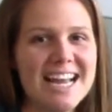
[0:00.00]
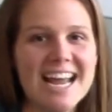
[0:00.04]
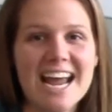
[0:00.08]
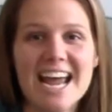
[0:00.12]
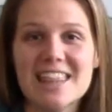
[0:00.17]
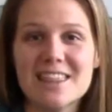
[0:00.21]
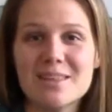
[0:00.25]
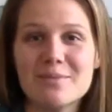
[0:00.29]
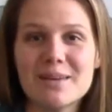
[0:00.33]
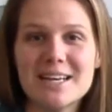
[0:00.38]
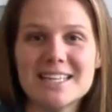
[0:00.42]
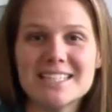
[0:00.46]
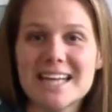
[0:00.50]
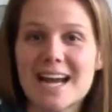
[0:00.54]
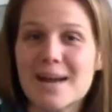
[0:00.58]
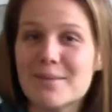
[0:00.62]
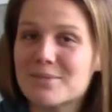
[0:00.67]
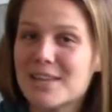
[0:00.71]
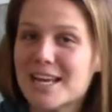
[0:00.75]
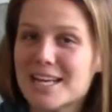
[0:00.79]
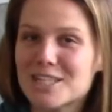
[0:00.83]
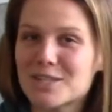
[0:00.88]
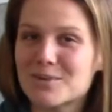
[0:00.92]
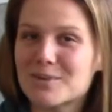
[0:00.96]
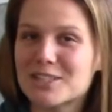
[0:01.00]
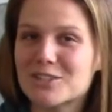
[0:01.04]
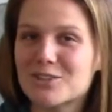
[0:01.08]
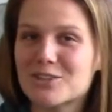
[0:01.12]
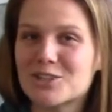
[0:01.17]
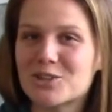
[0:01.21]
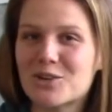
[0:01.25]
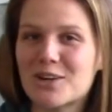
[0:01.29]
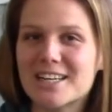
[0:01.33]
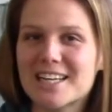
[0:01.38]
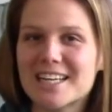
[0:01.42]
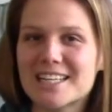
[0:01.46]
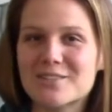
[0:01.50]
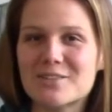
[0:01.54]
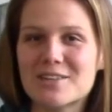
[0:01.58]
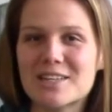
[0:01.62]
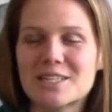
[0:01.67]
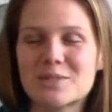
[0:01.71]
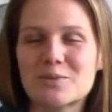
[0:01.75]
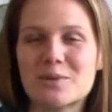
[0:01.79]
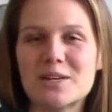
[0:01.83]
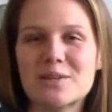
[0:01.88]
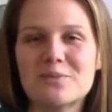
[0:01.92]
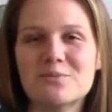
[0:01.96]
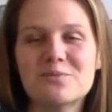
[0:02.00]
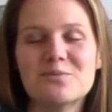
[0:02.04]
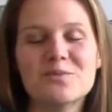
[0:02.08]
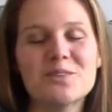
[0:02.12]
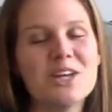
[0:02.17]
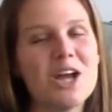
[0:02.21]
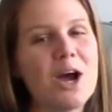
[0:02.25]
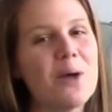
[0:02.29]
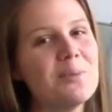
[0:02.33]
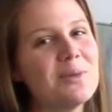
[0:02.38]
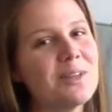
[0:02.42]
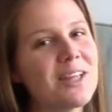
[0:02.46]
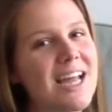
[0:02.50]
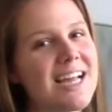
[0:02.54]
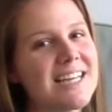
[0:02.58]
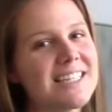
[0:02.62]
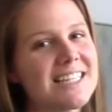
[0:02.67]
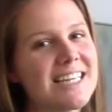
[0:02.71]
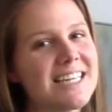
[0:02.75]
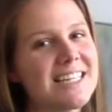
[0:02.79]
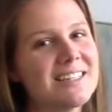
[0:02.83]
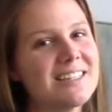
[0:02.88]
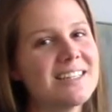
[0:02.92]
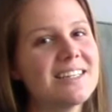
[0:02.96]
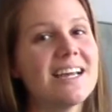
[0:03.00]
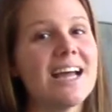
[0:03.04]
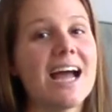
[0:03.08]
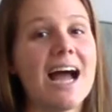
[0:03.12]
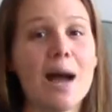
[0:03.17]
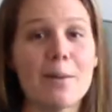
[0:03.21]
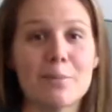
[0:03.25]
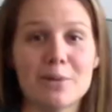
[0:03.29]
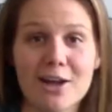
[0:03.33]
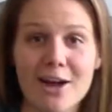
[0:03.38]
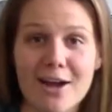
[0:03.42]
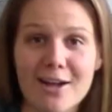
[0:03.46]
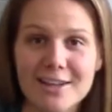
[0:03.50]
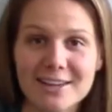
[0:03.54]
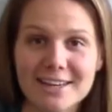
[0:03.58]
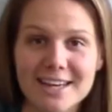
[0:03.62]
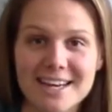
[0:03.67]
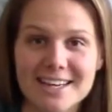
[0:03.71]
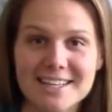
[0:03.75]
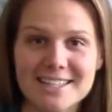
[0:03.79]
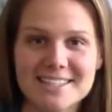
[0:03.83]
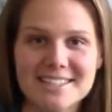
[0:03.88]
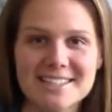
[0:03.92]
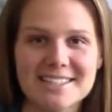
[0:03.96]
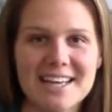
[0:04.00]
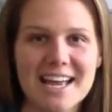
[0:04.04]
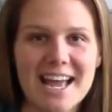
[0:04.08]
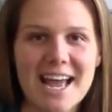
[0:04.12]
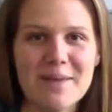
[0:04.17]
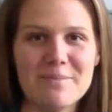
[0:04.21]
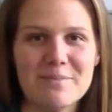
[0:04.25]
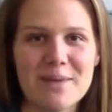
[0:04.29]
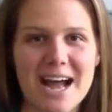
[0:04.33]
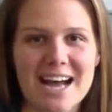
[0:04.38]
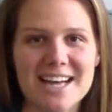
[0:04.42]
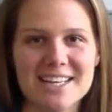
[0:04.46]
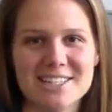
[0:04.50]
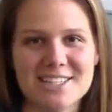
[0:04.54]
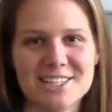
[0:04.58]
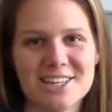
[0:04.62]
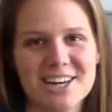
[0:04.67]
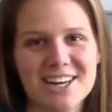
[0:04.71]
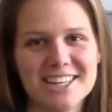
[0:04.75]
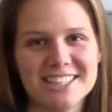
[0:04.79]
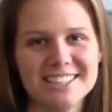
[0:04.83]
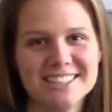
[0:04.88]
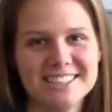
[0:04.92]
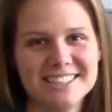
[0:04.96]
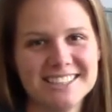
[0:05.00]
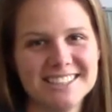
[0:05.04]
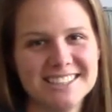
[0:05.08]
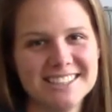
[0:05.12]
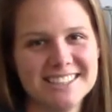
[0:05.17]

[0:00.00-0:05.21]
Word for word: In the meantime, thanks so much for joining us for this one. We hope you liked it. Happy holidays, and pass it on.